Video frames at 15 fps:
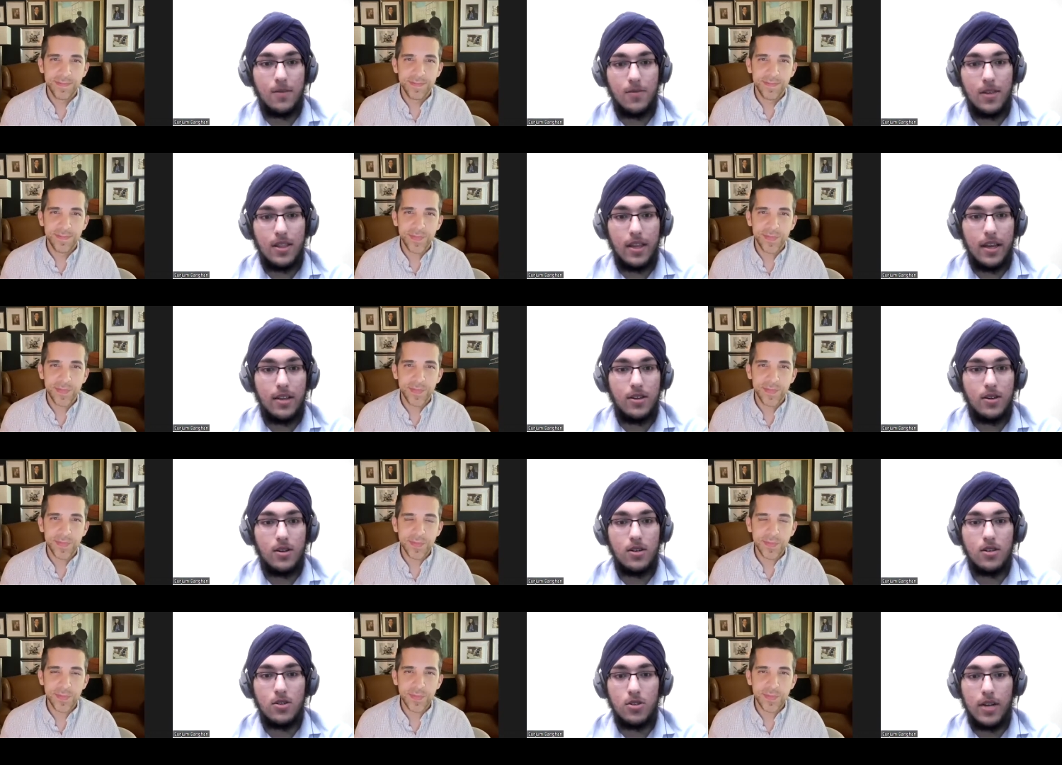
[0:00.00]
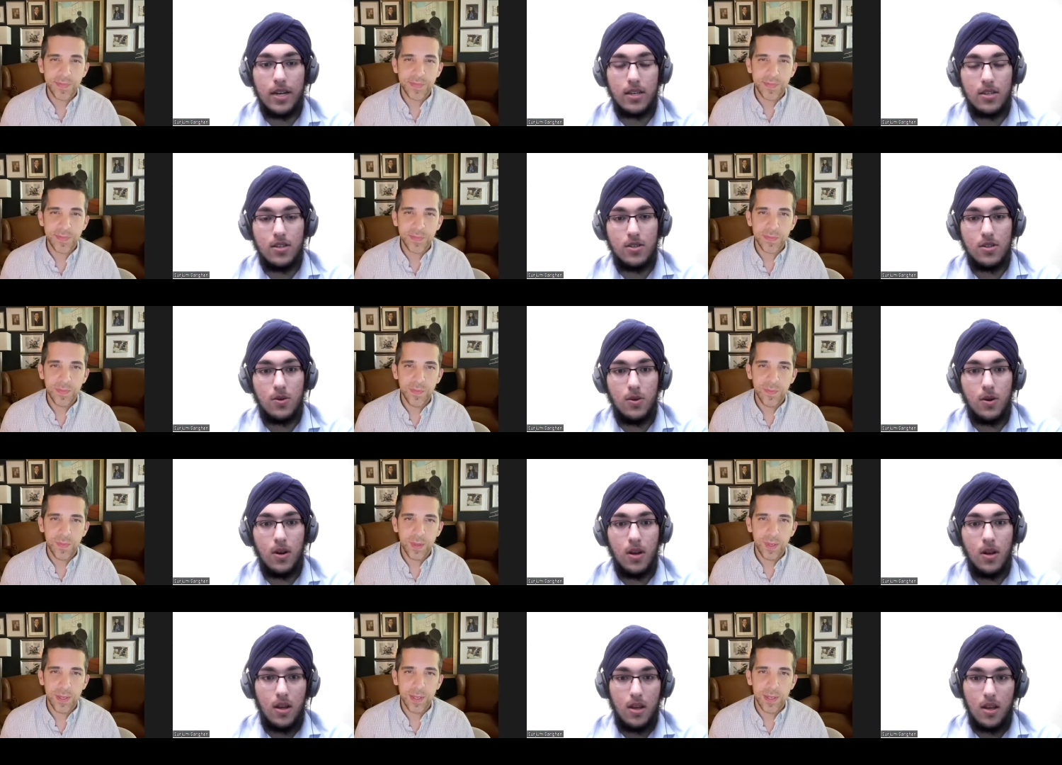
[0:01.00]
Speaker 1: or is that something that you're trying to
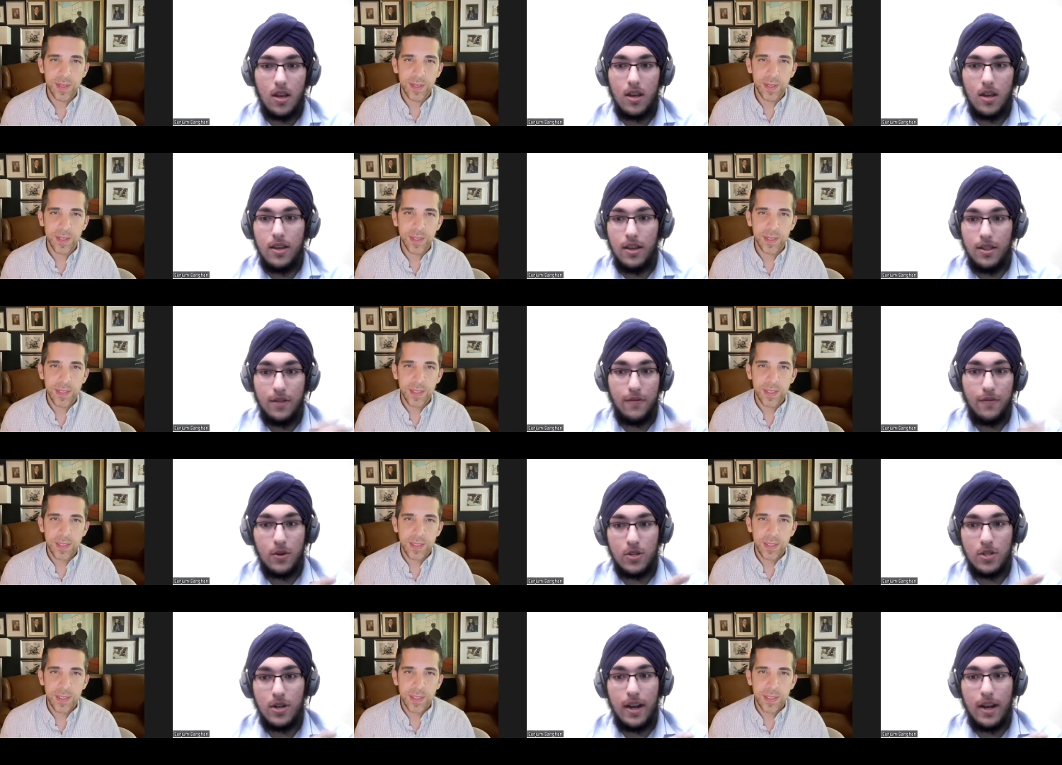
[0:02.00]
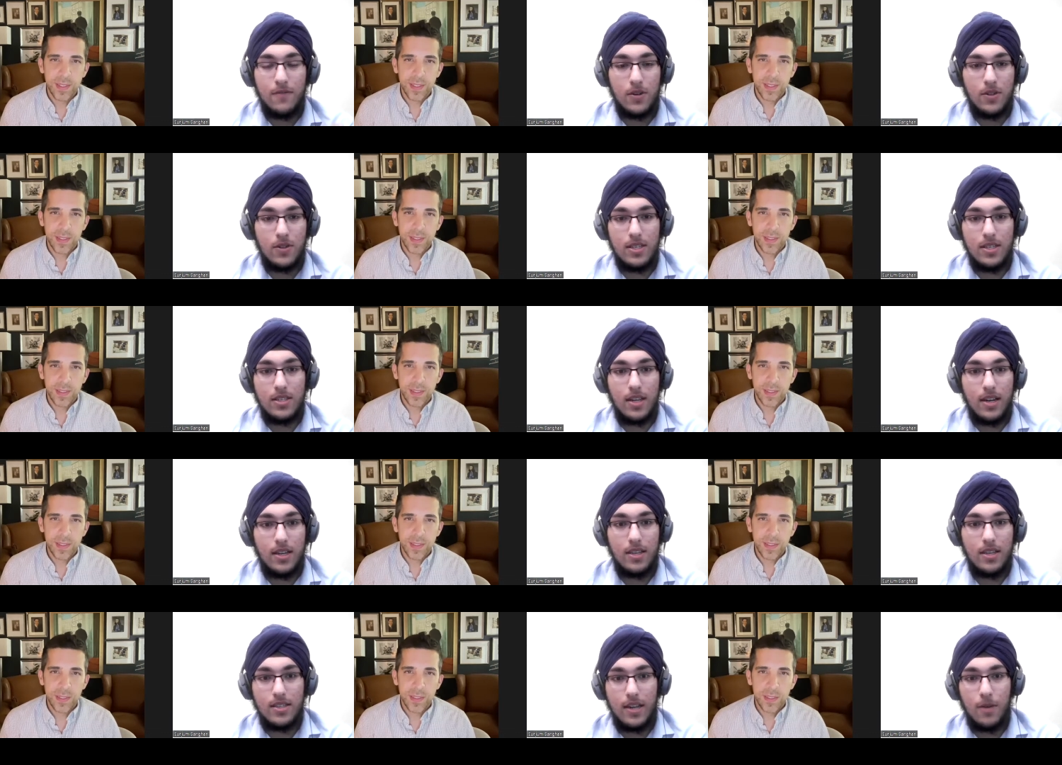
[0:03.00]
do uh, in the future after this
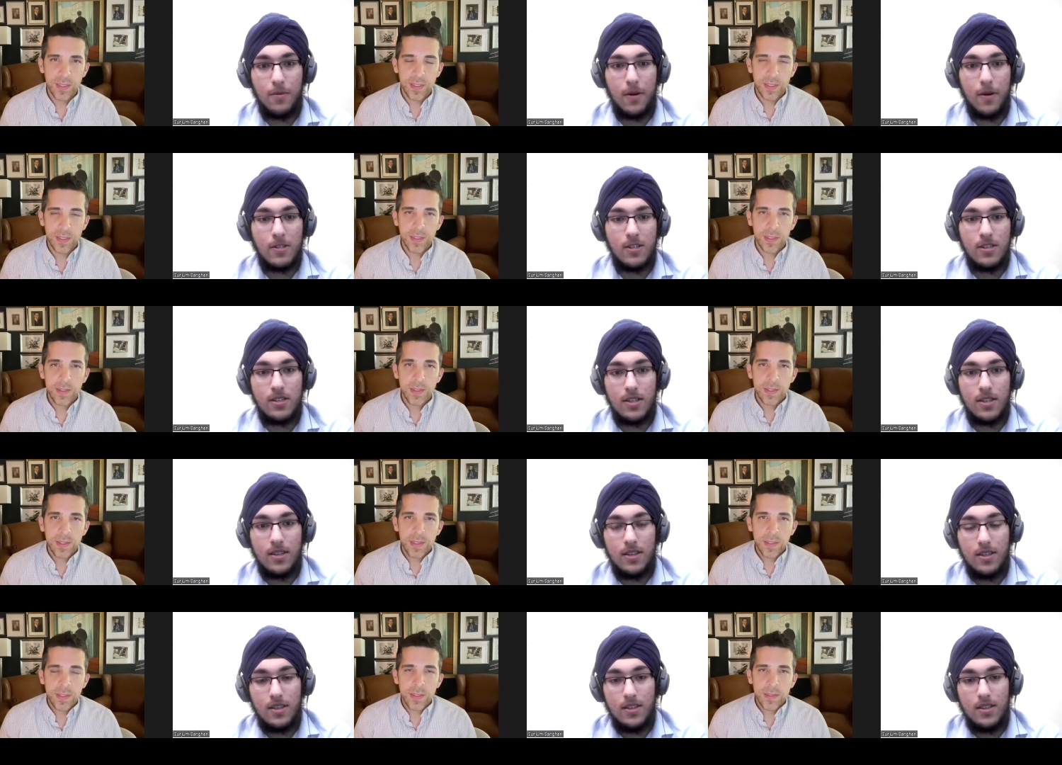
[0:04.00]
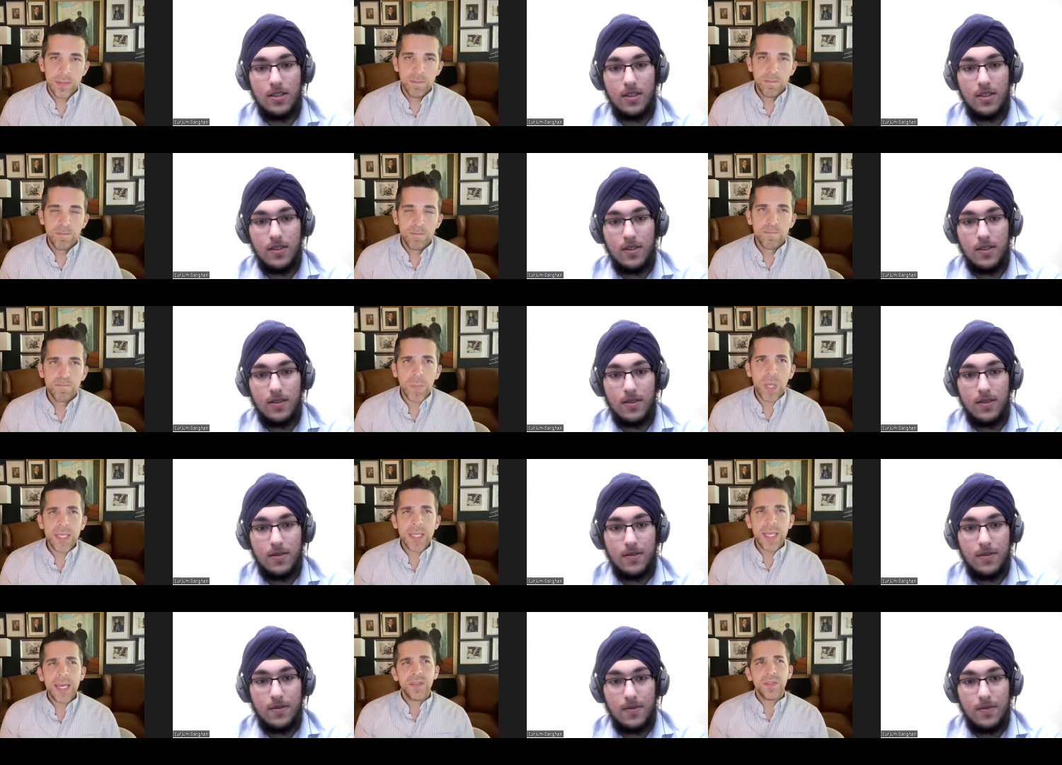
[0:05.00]
study is now published?
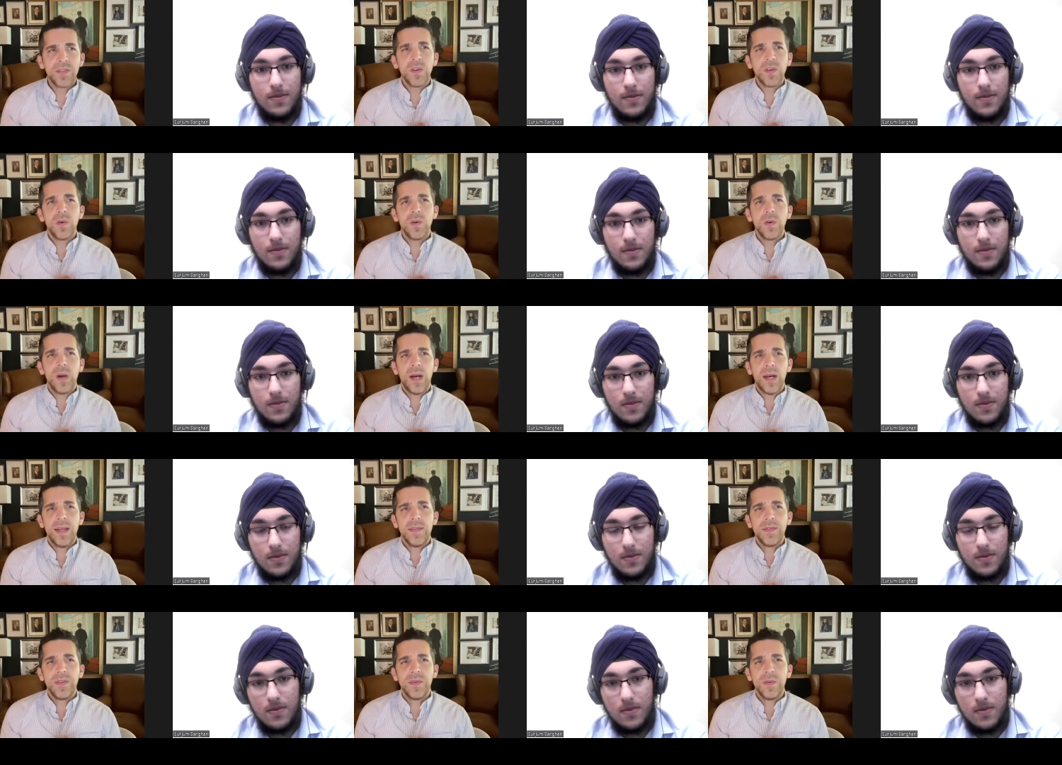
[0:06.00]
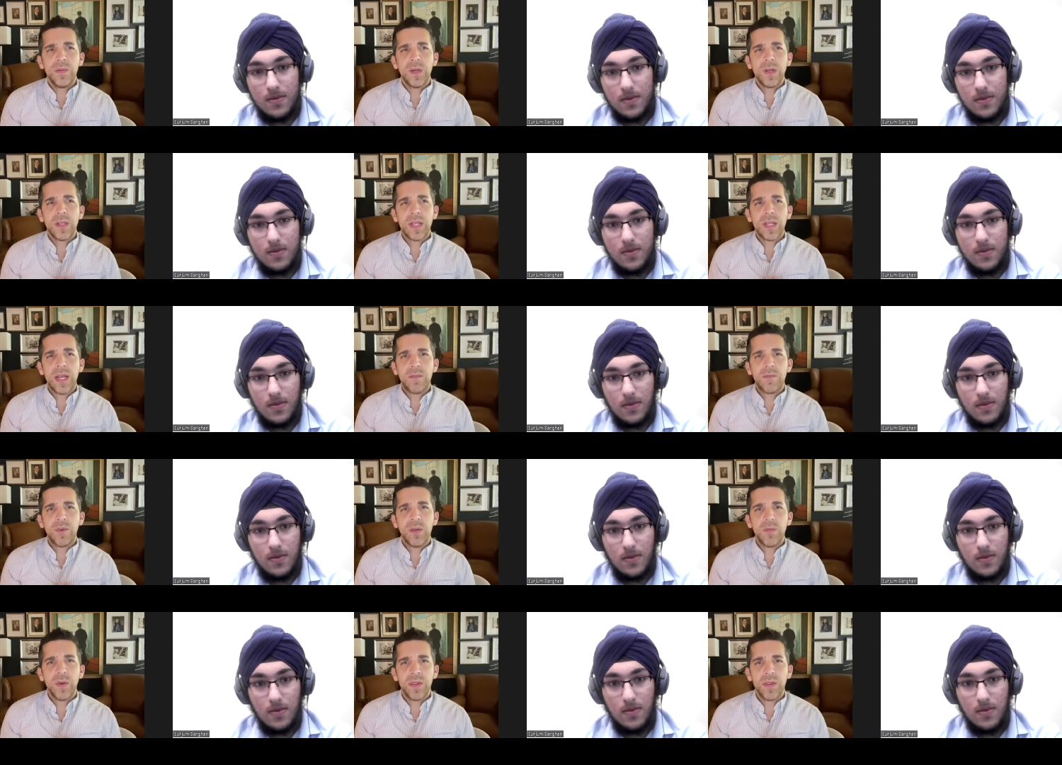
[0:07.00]
Speaker 2: Yeah, so I do
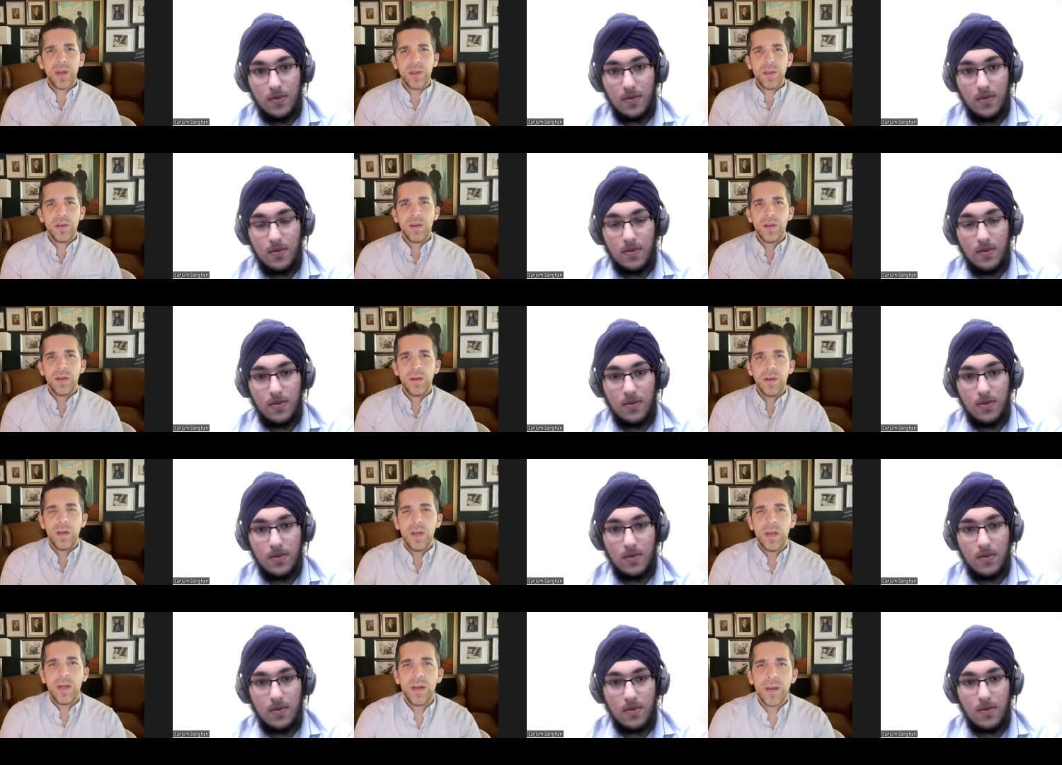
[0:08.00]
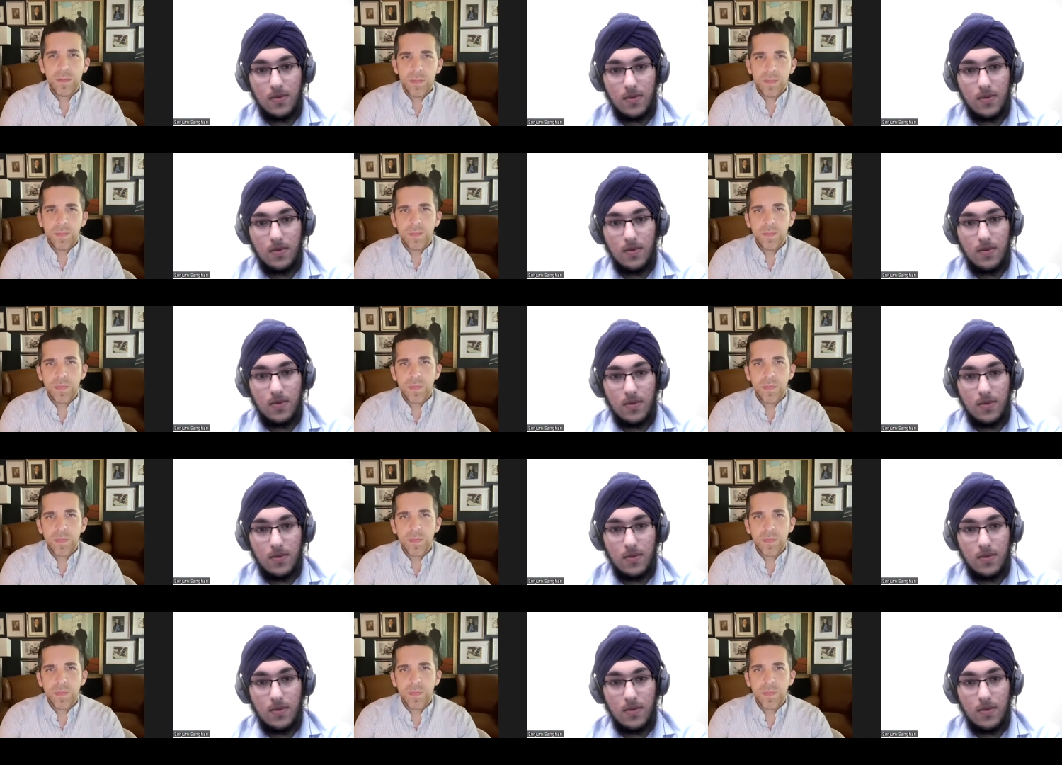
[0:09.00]
collaborate with other um,